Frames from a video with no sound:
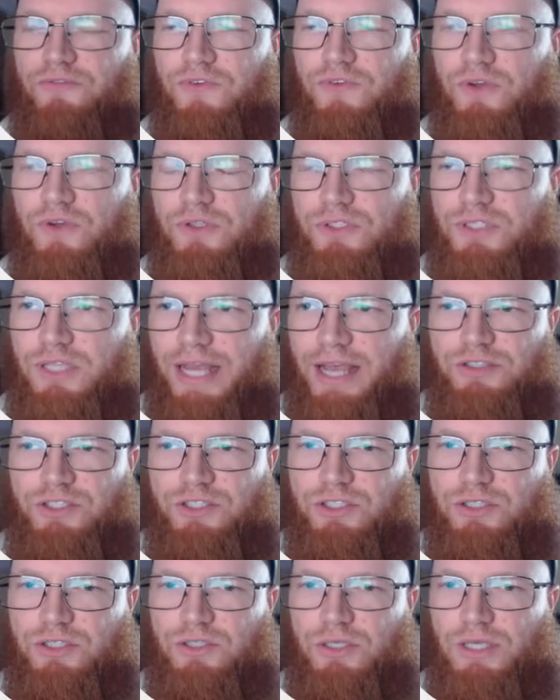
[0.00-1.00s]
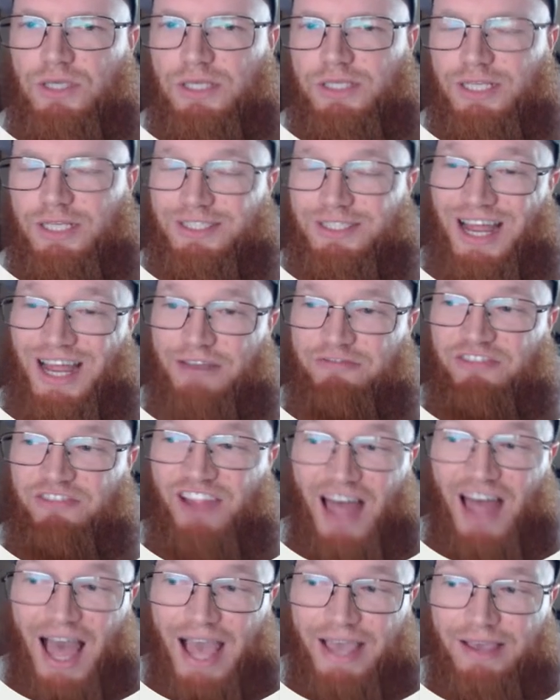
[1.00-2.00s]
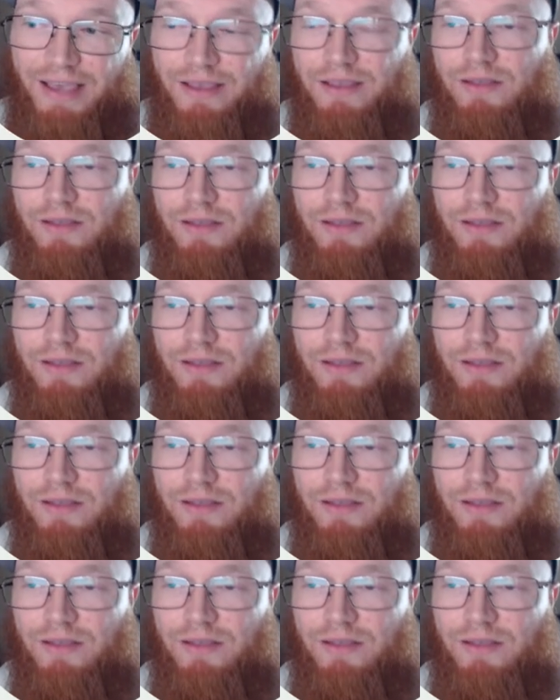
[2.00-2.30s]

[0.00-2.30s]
Slaanesh, it does not fly.